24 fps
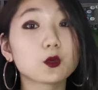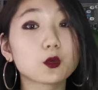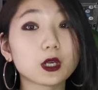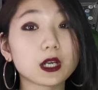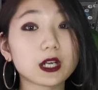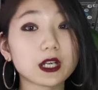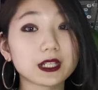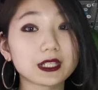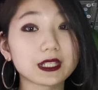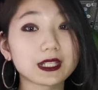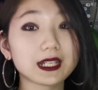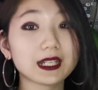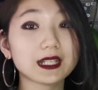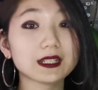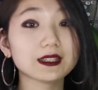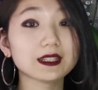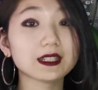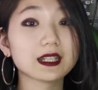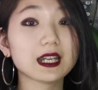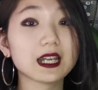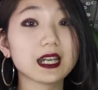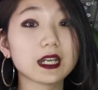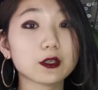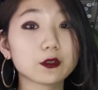why
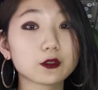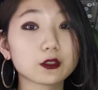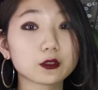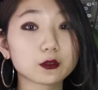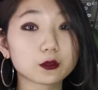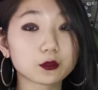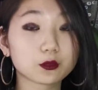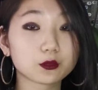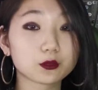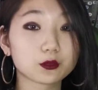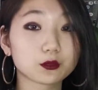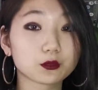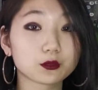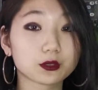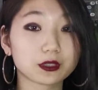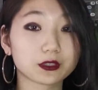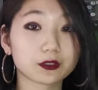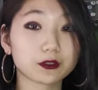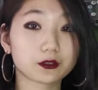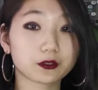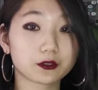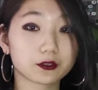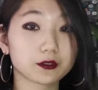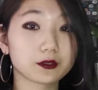and how you do
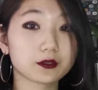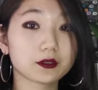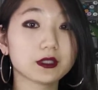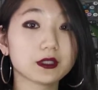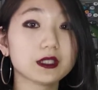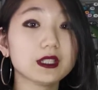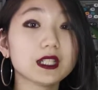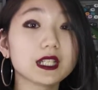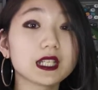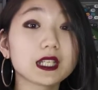what you do.